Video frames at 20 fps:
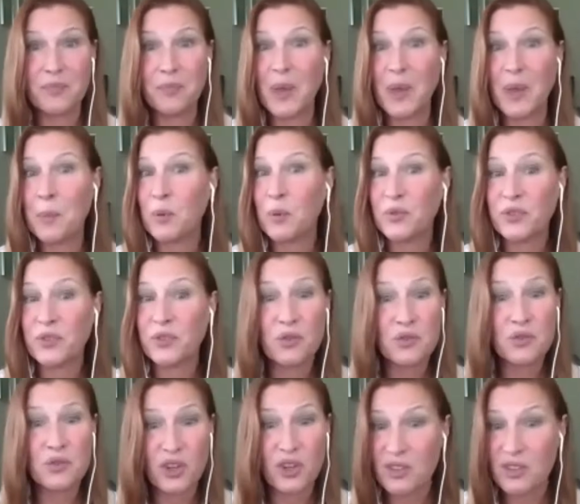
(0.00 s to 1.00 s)
people
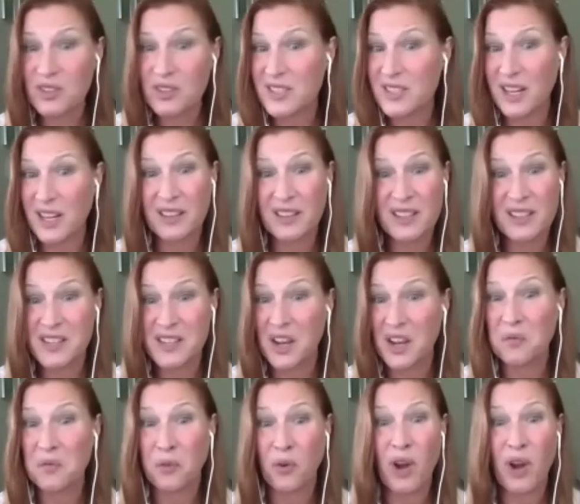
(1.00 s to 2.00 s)
don't turn Stanley
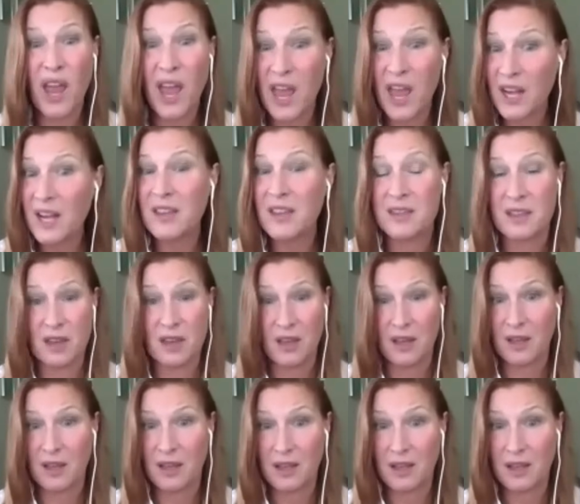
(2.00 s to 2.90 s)
down for anything.